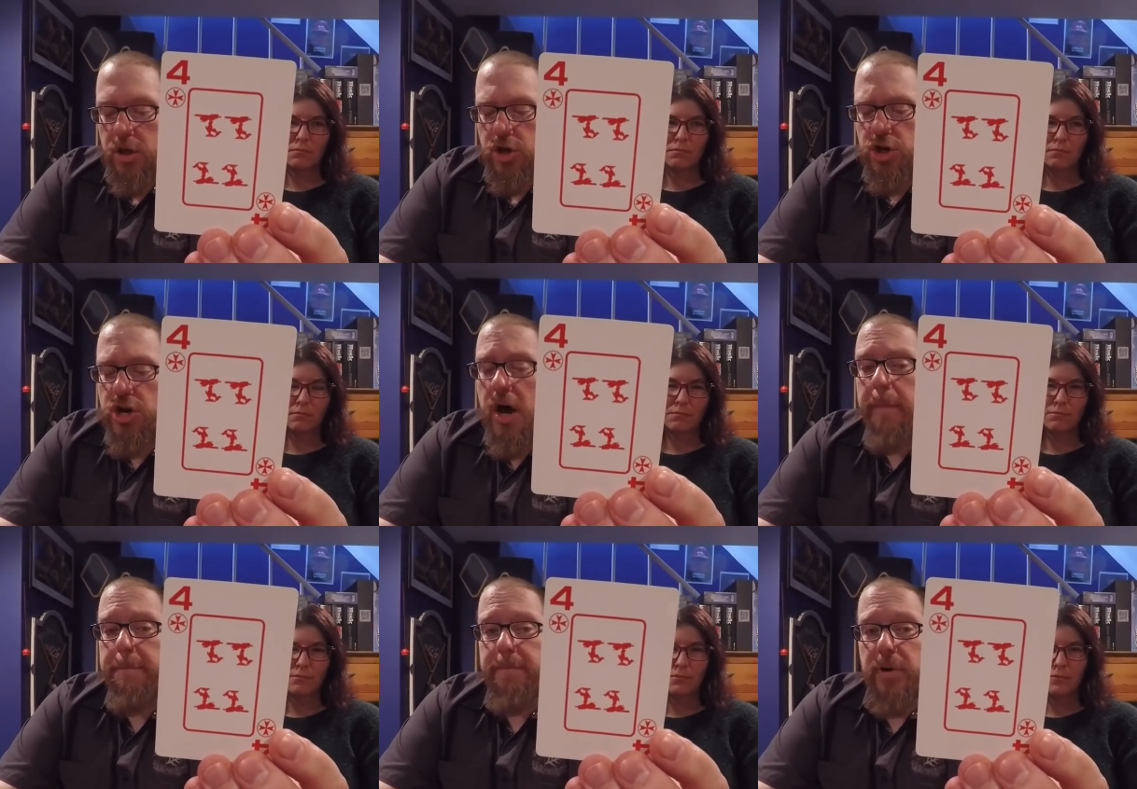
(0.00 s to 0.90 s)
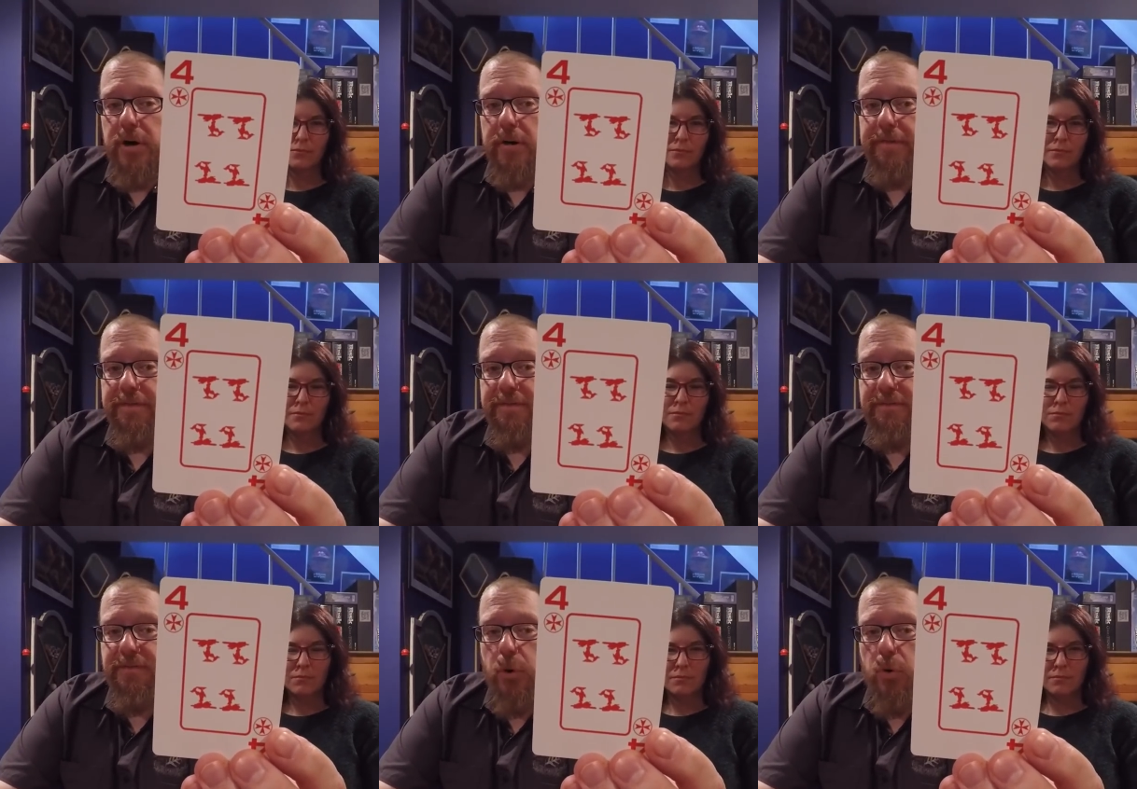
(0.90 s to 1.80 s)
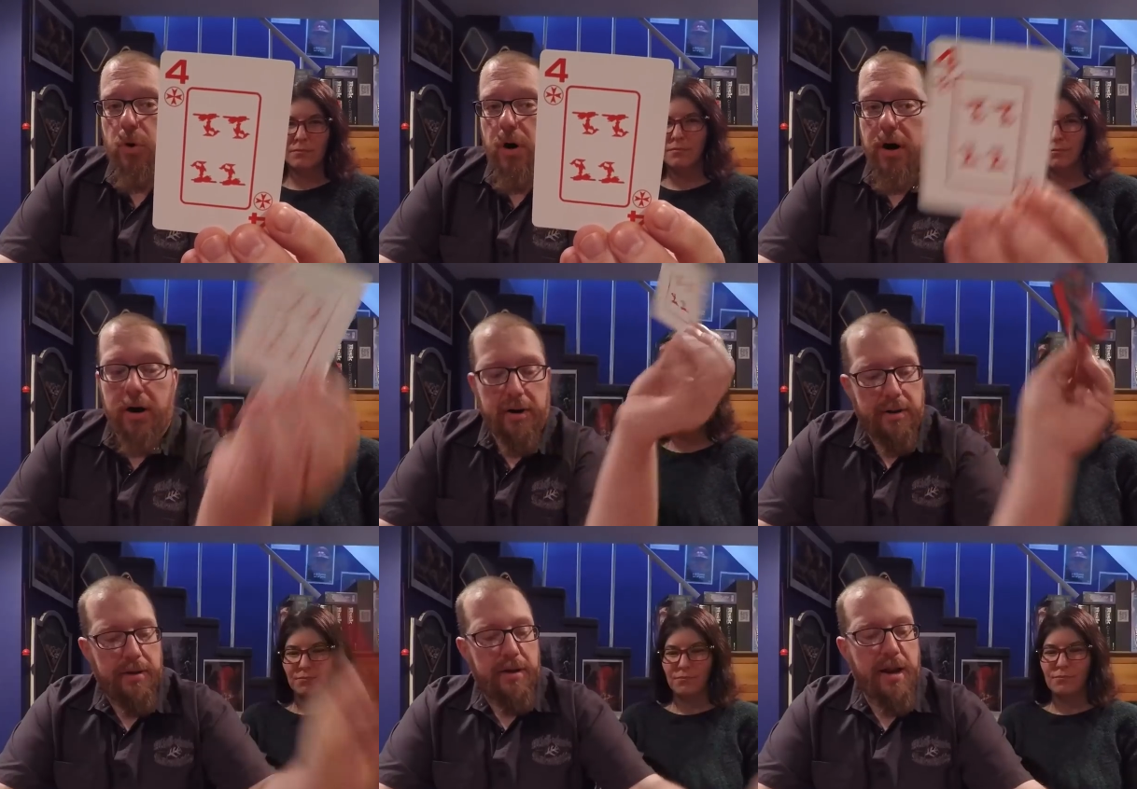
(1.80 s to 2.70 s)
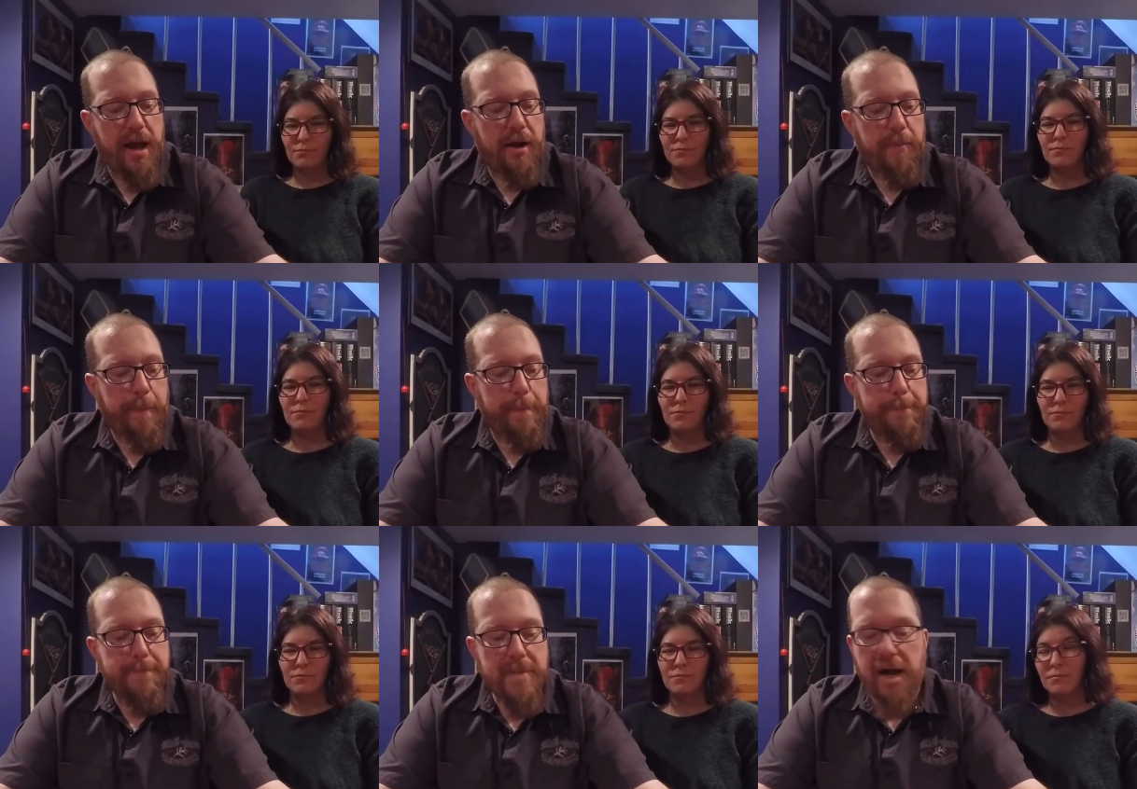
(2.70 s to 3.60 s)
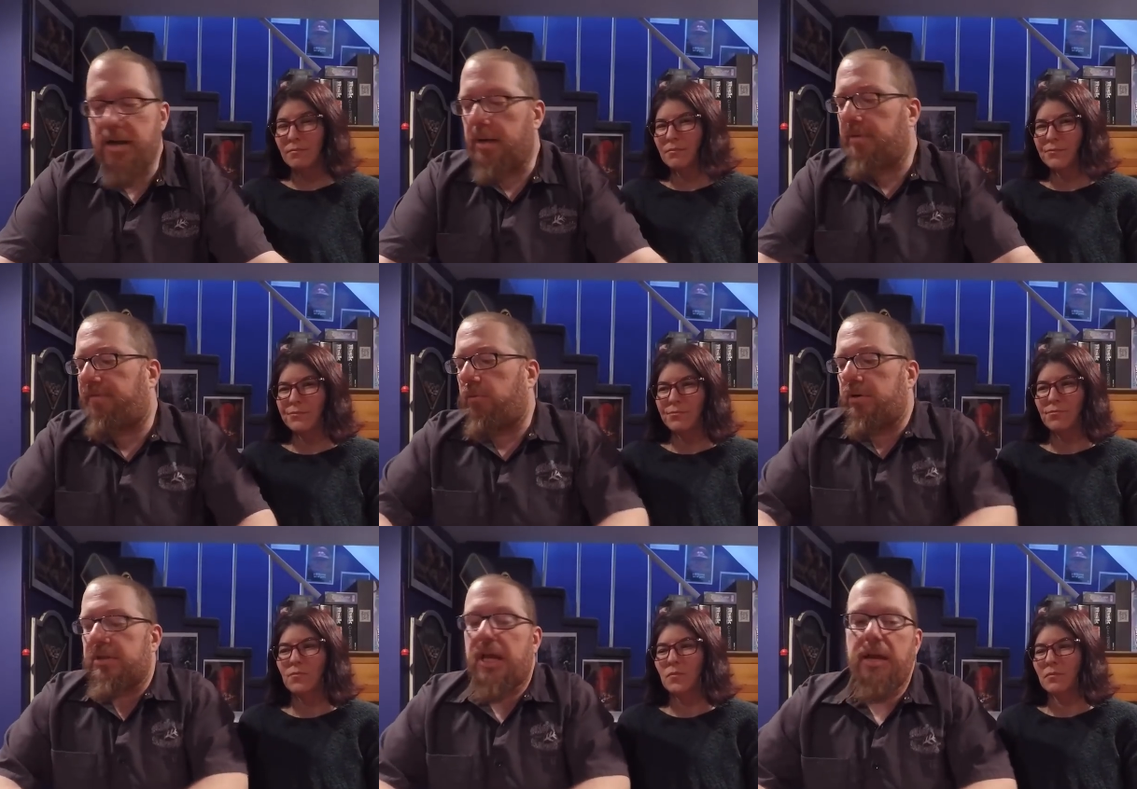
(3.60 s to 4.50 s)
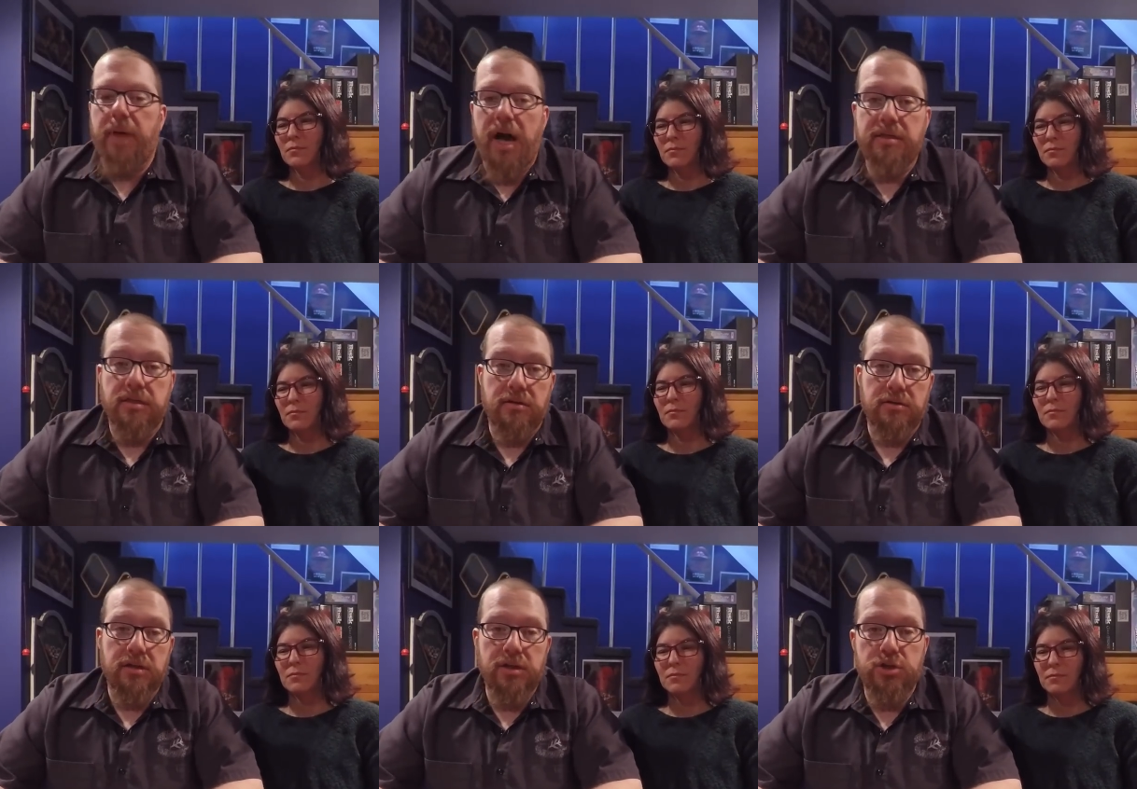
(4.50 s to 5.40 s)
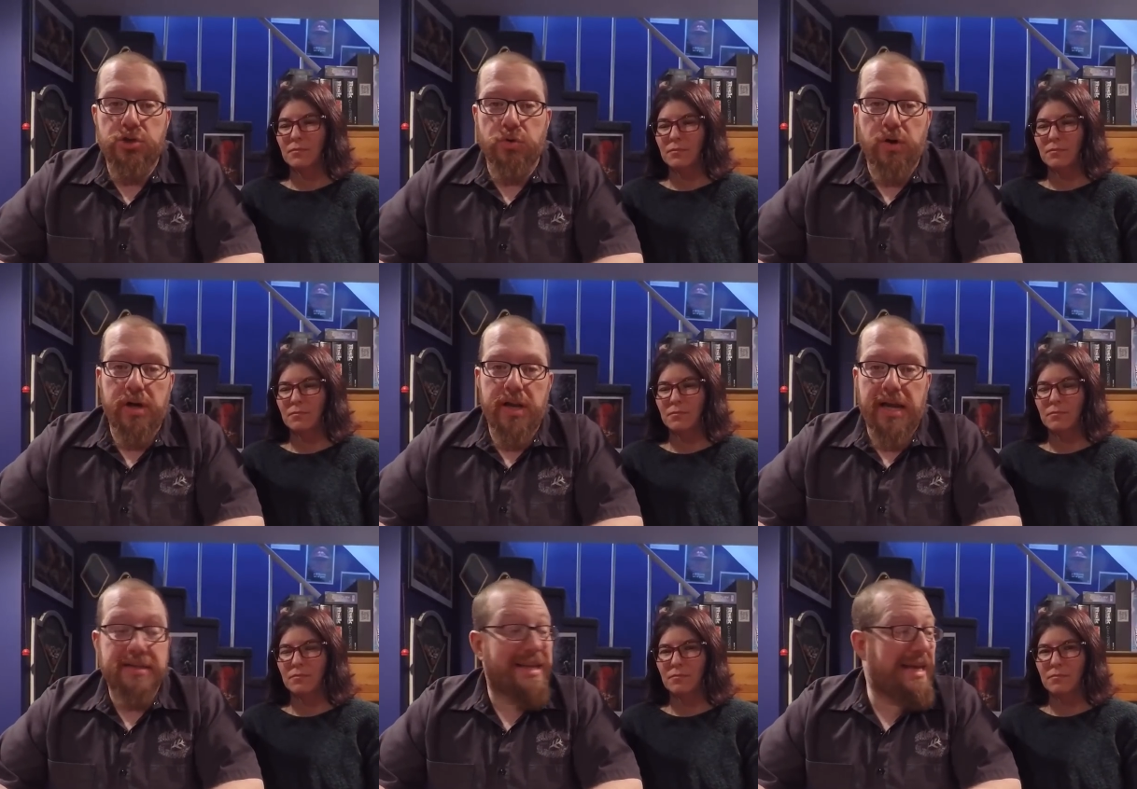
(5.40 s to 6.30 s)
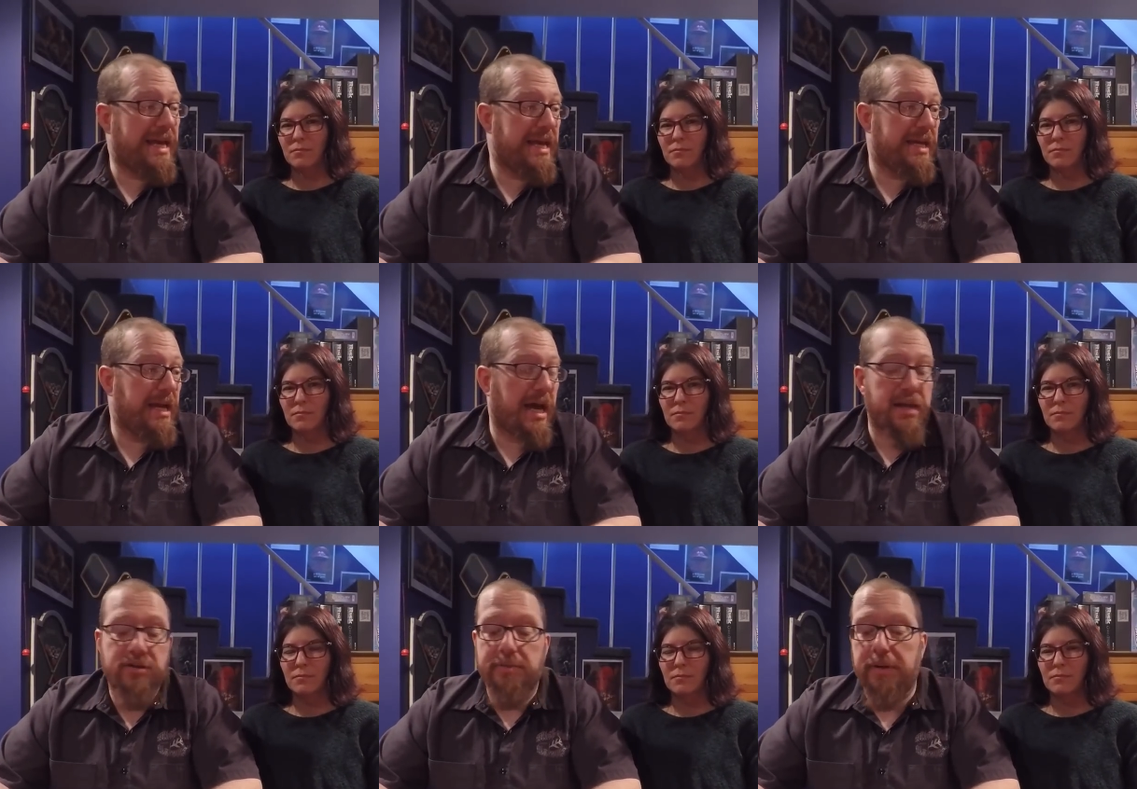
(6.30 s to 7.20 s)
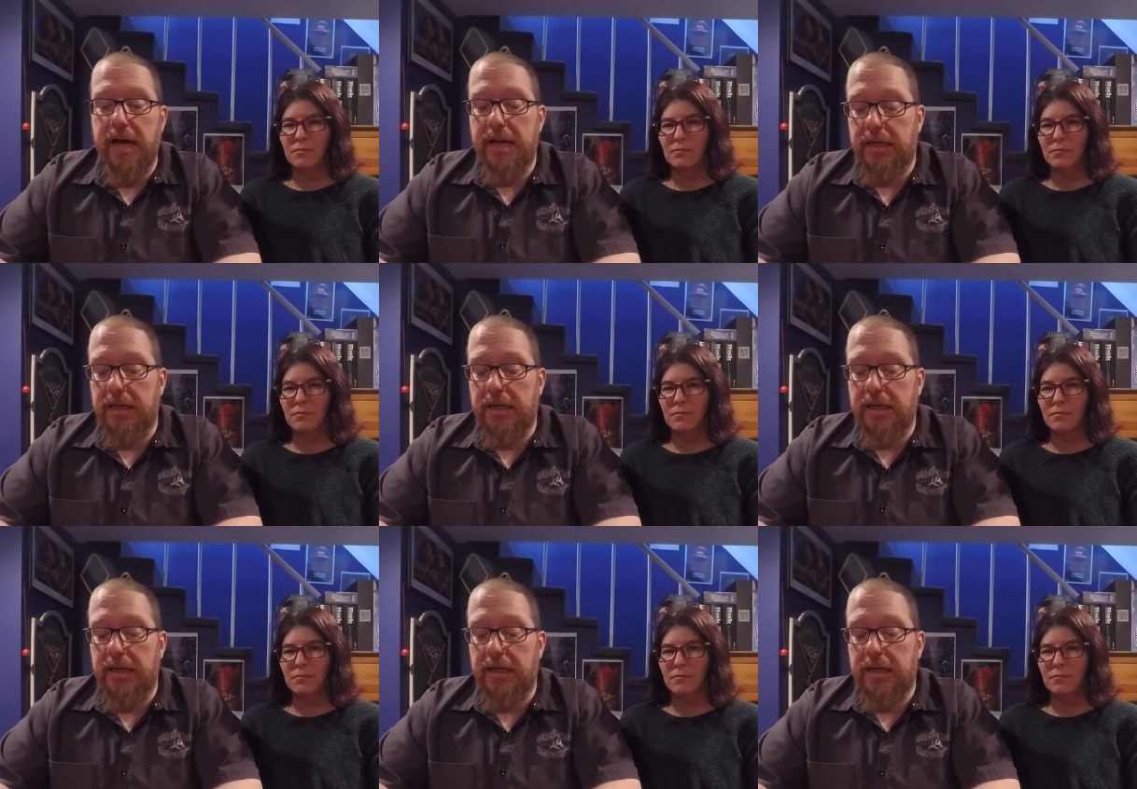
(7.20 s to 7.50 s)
Speaker 1: Number four. Now, my number four is a game I thoroughly enjoyed as a kid. I used to play it a